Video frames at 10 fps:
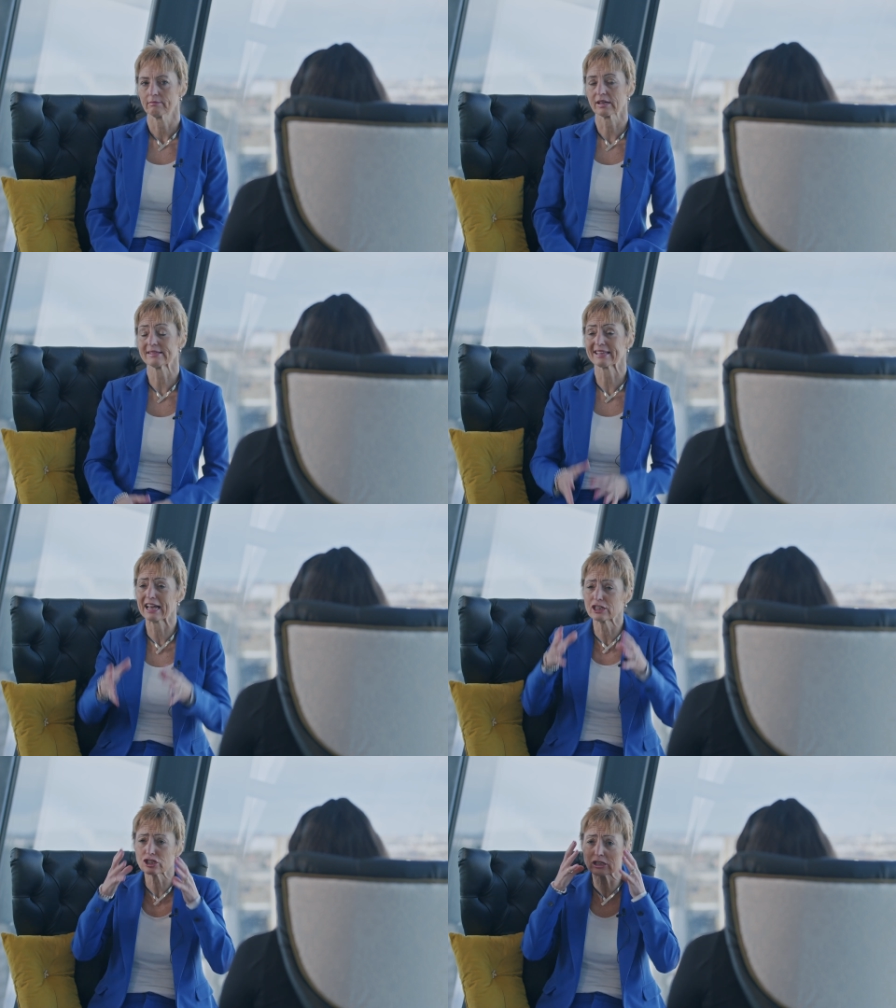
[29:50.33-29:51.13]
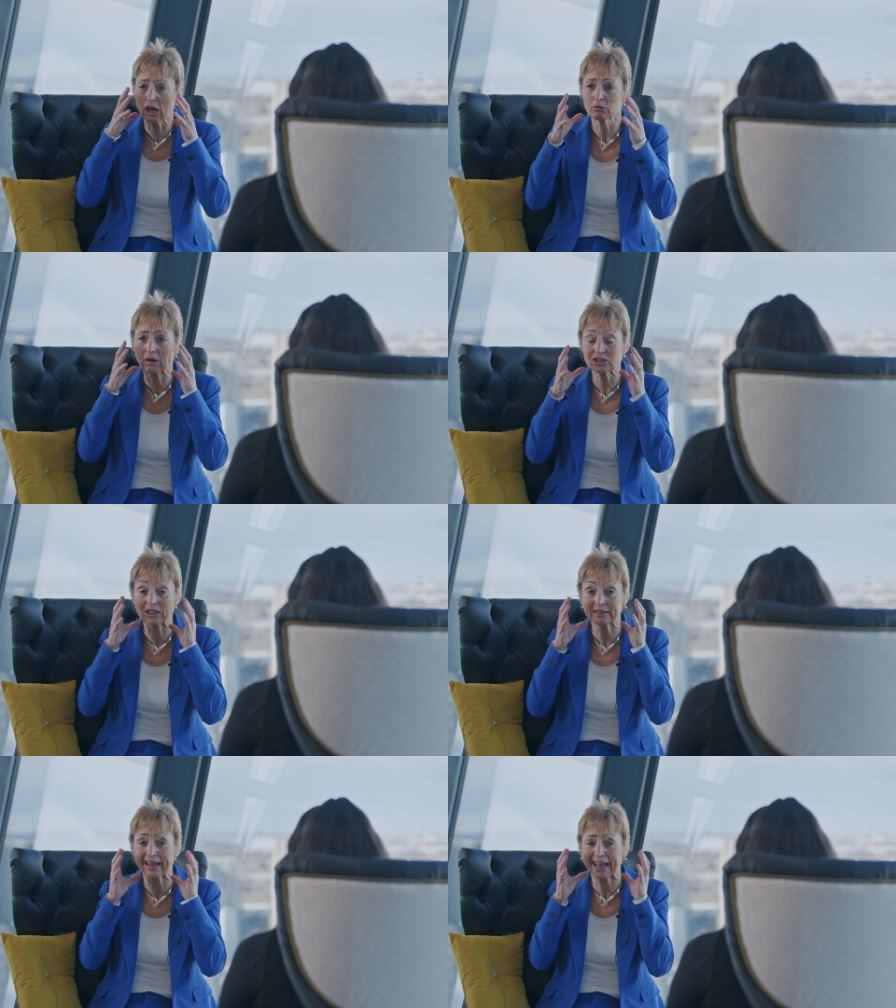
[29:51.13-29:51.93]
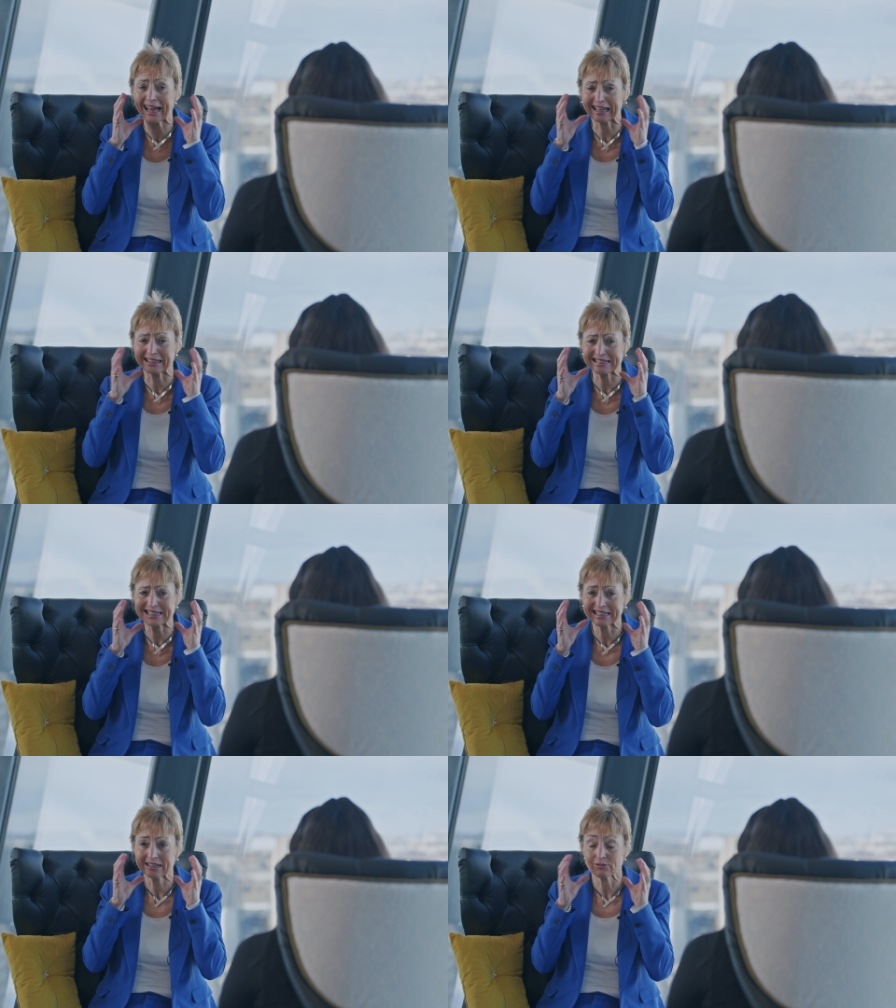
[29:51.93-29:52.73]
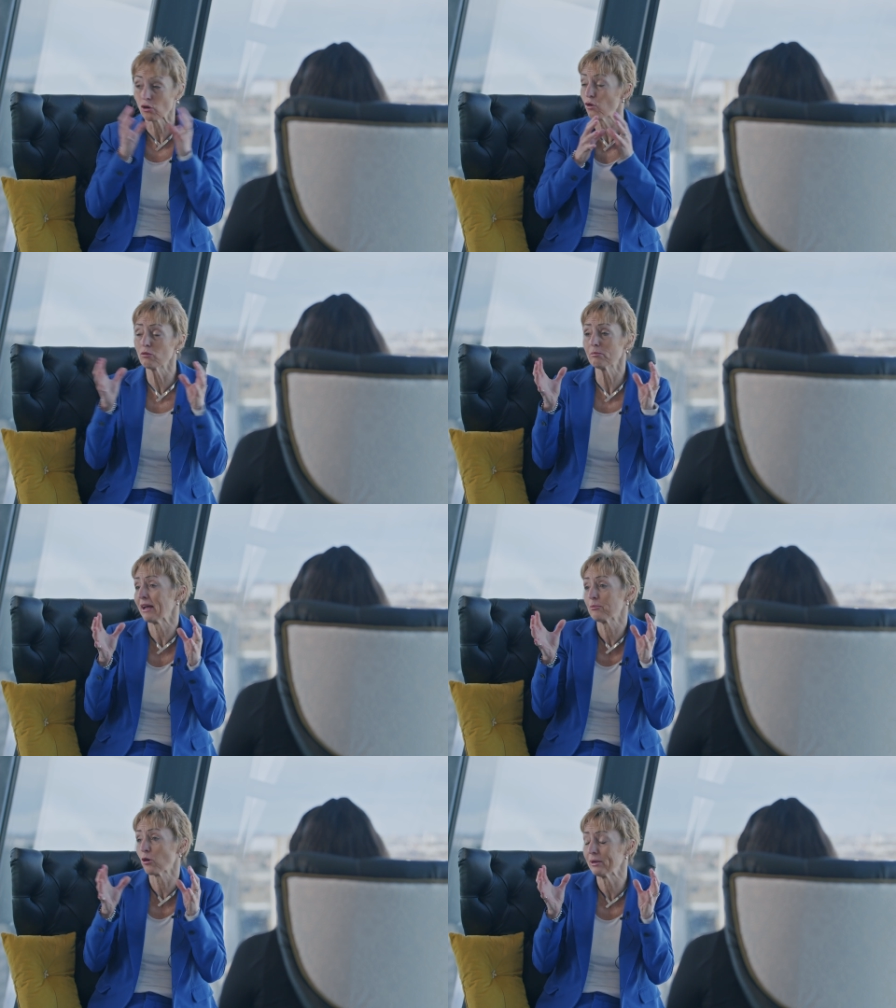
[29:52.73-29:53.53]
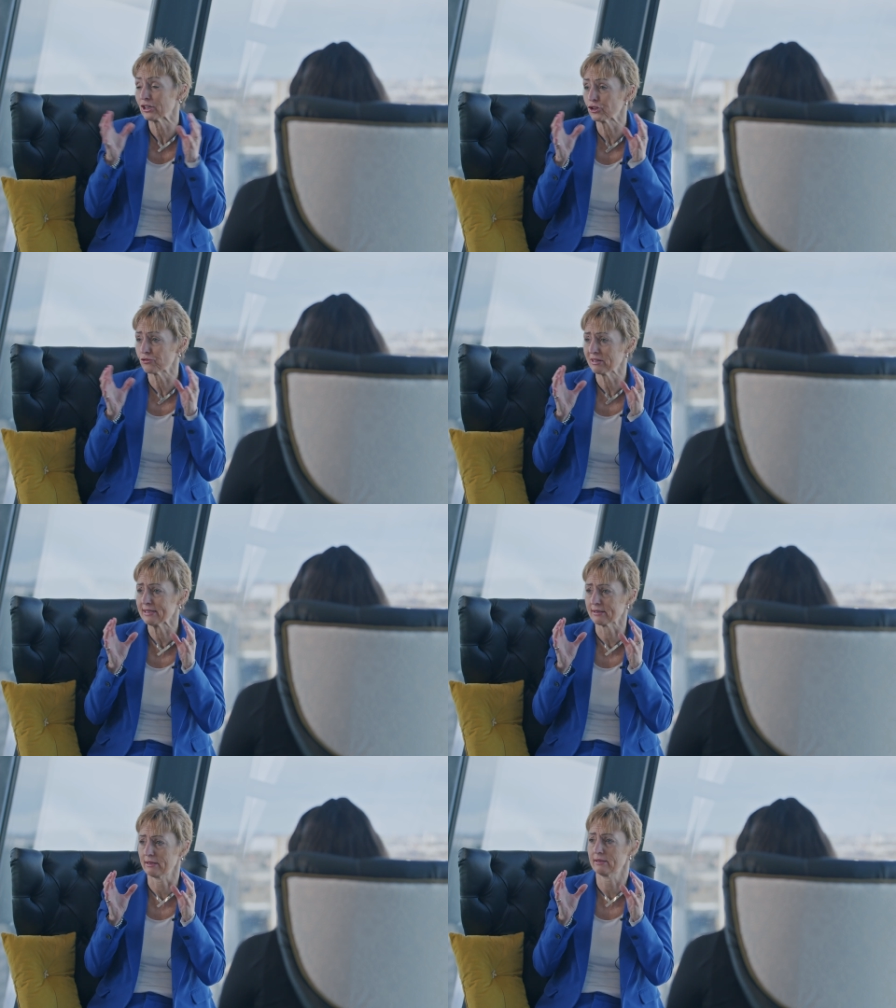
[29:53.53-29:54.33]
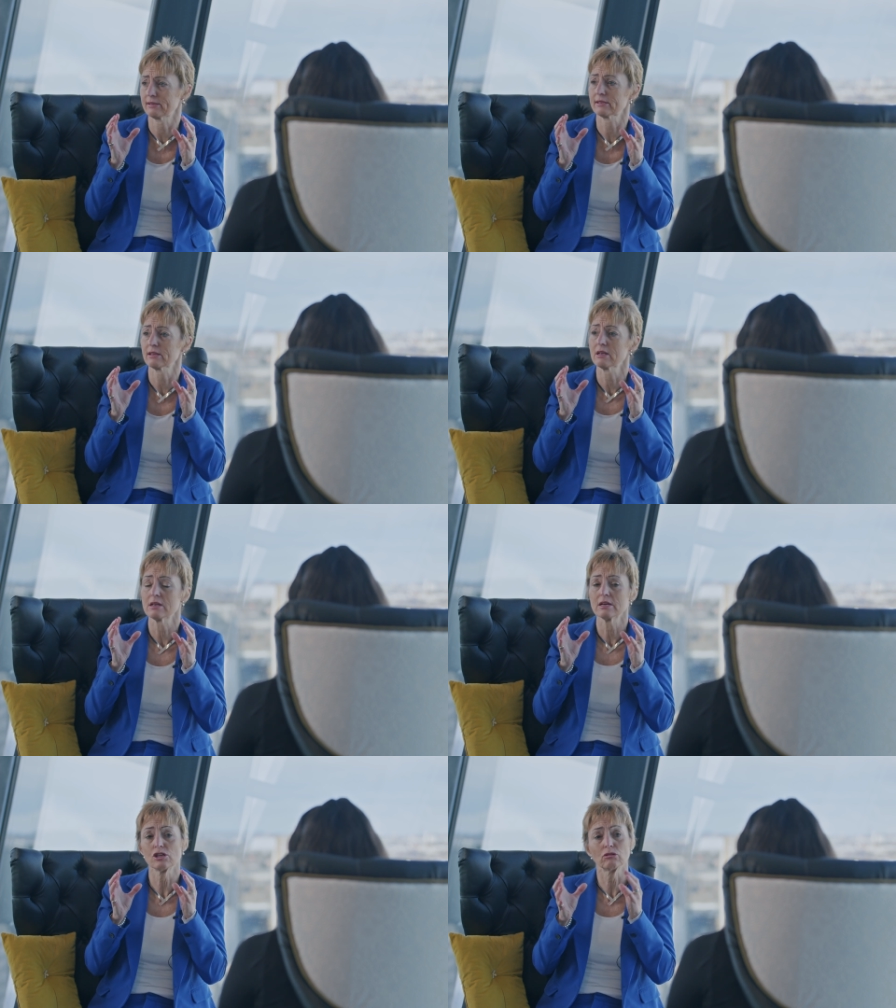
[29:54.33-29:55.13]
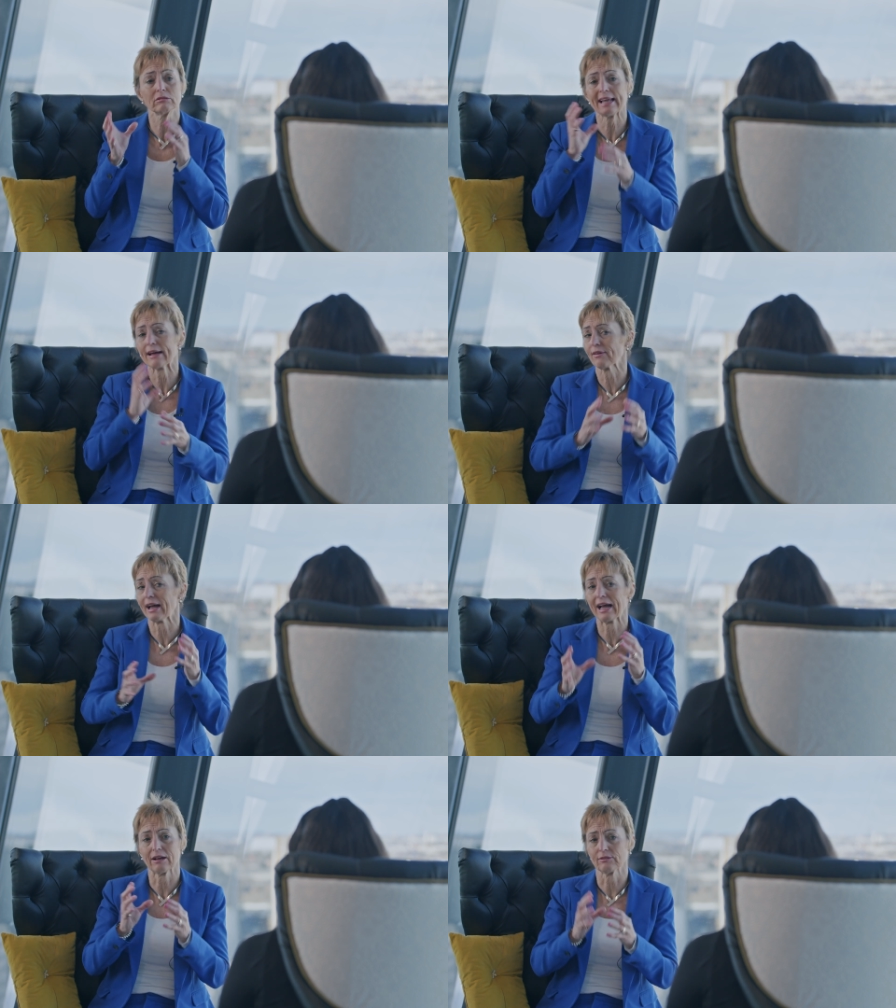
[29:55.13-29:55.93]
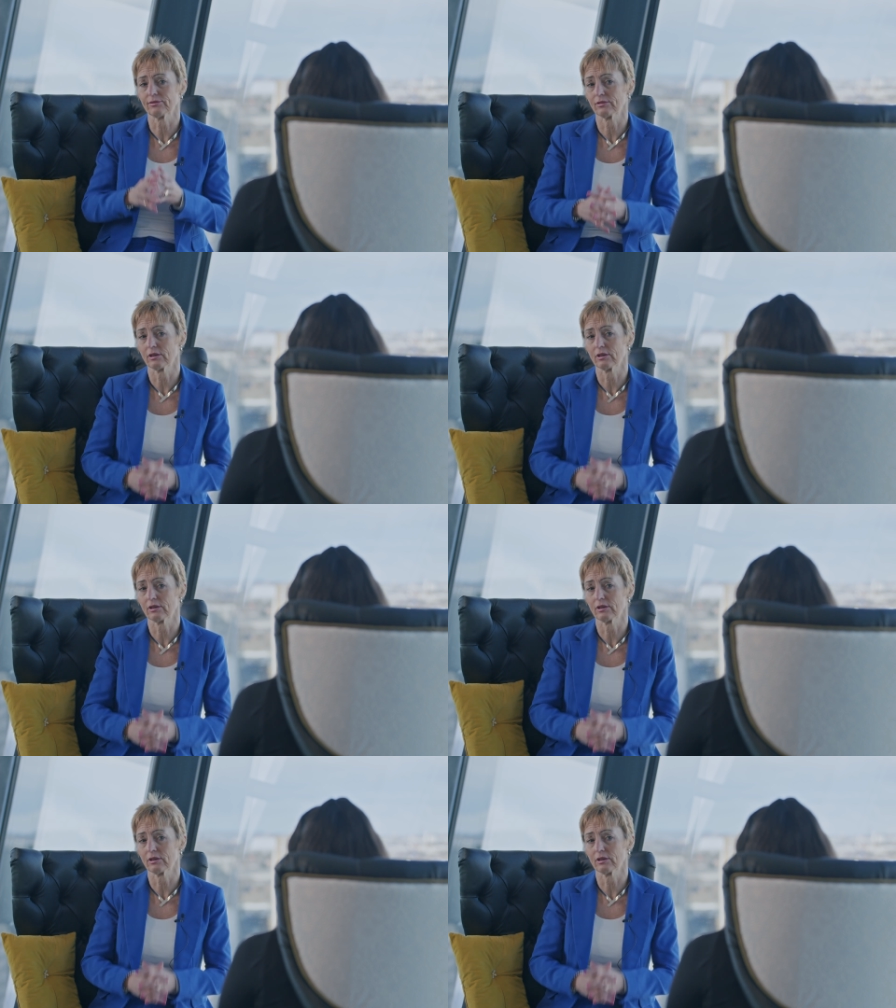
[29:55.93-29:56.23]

Because they're in so much in their heads, for all may probably good reasons, you'll never have